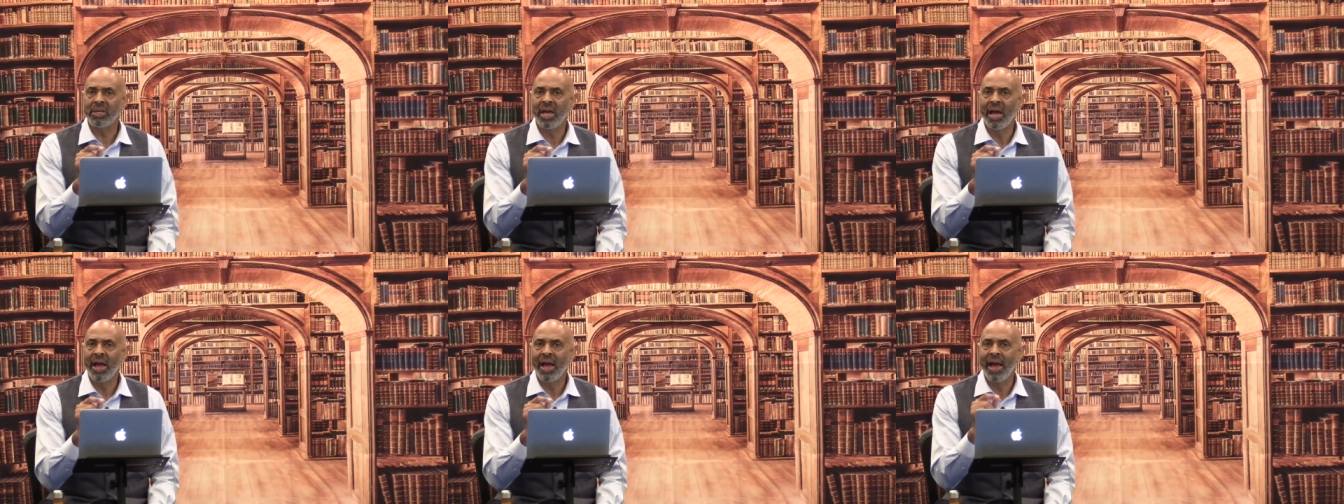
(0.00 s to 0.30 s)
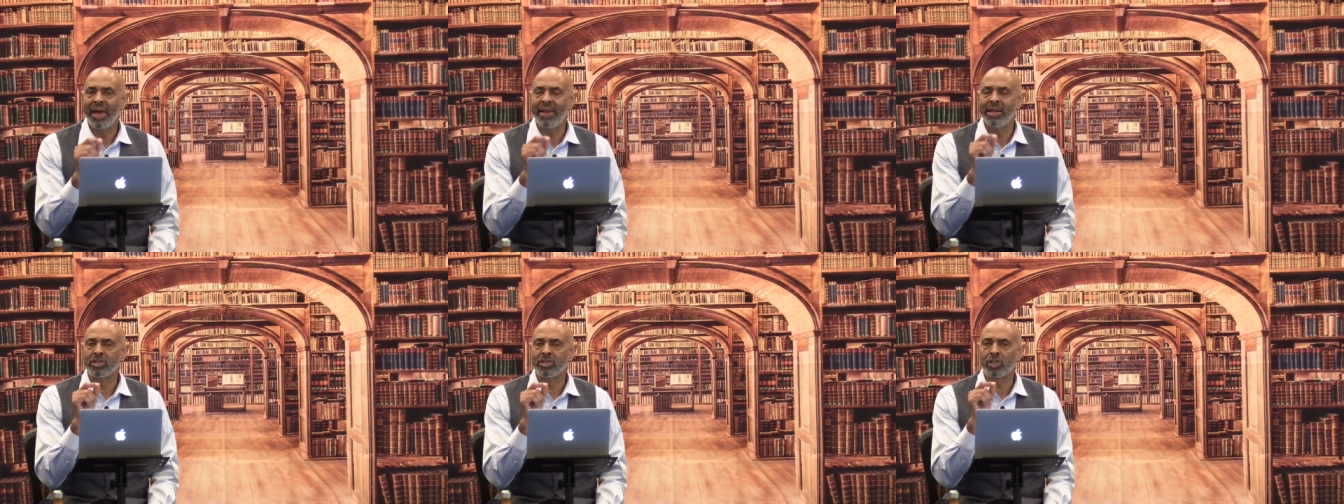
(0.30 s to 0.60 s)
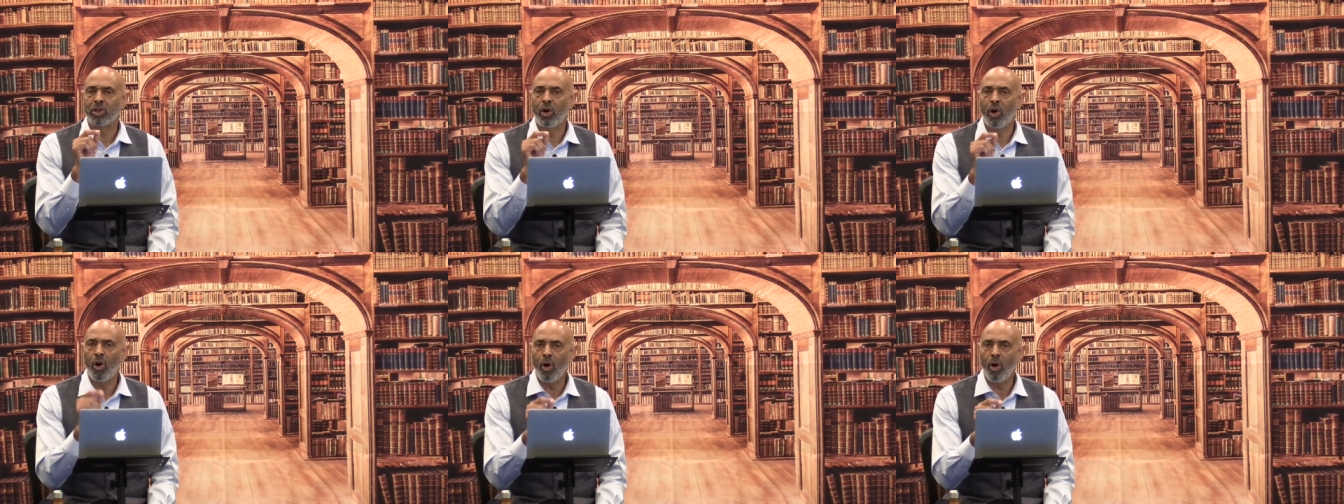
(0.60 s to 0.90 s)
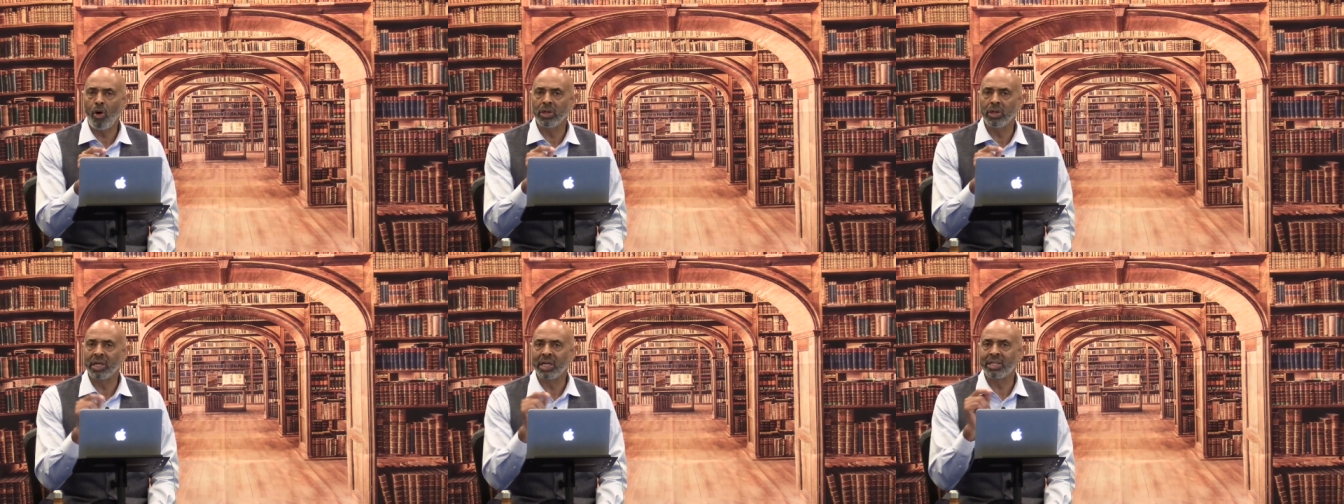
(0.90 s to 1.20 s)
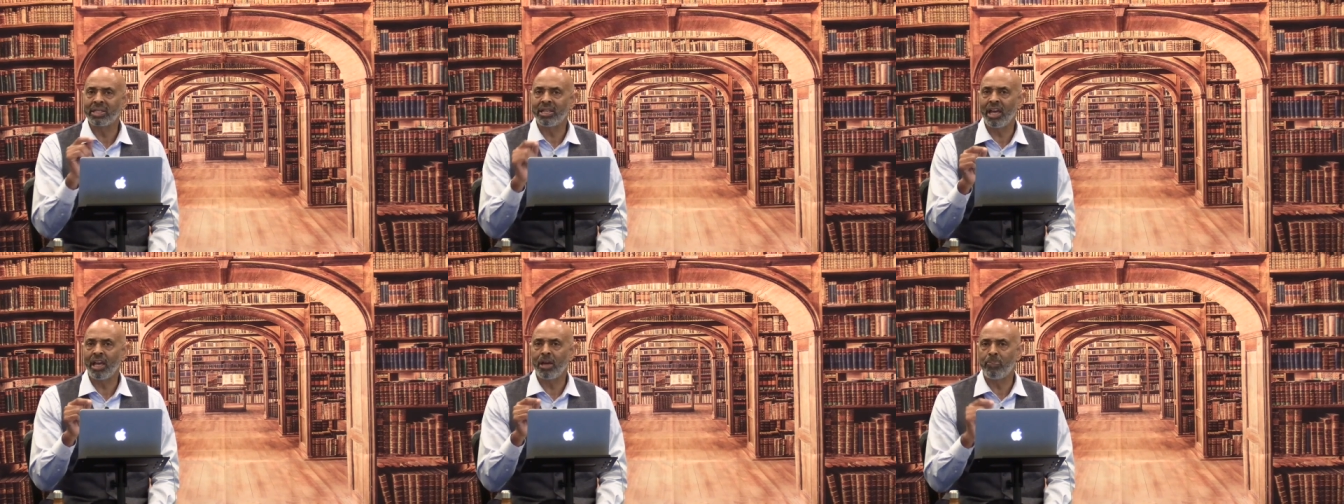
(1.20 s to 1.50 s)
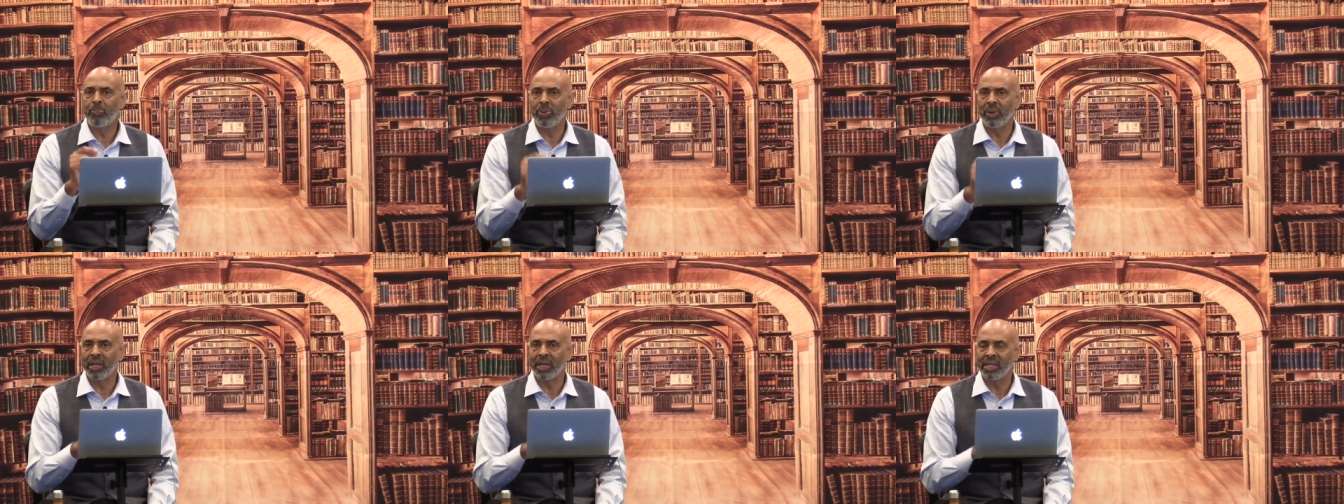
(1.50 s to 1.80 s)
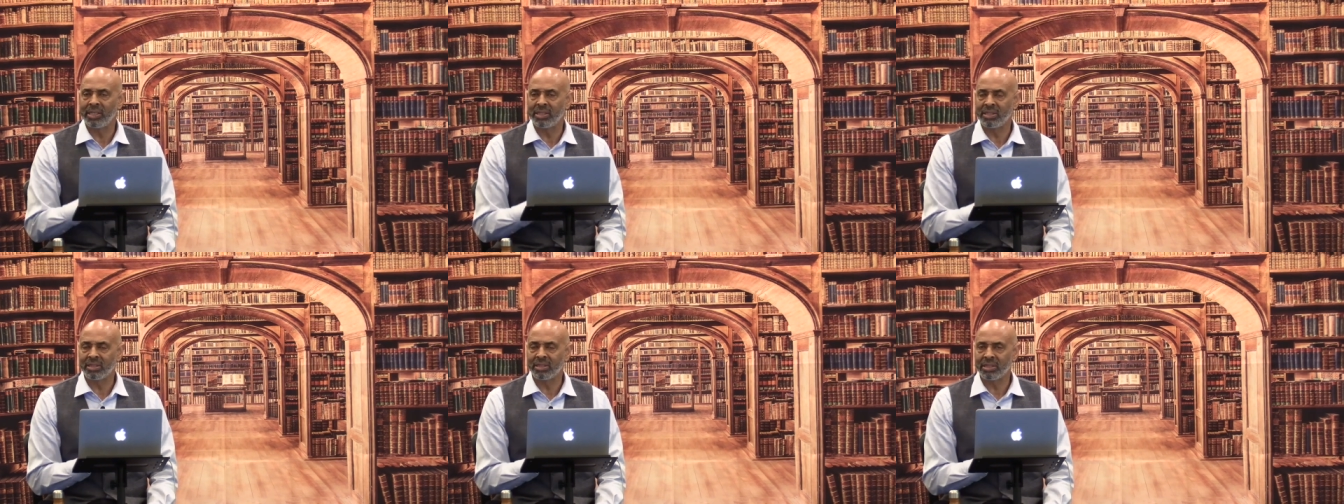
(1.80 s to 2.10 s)
and his calling take
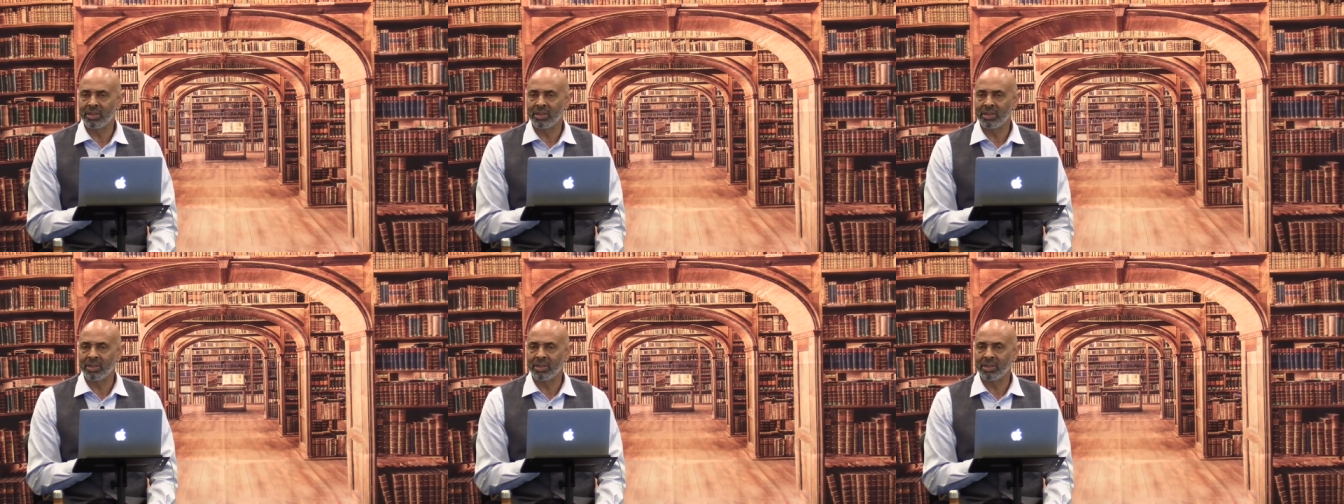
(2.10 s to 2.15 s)
place.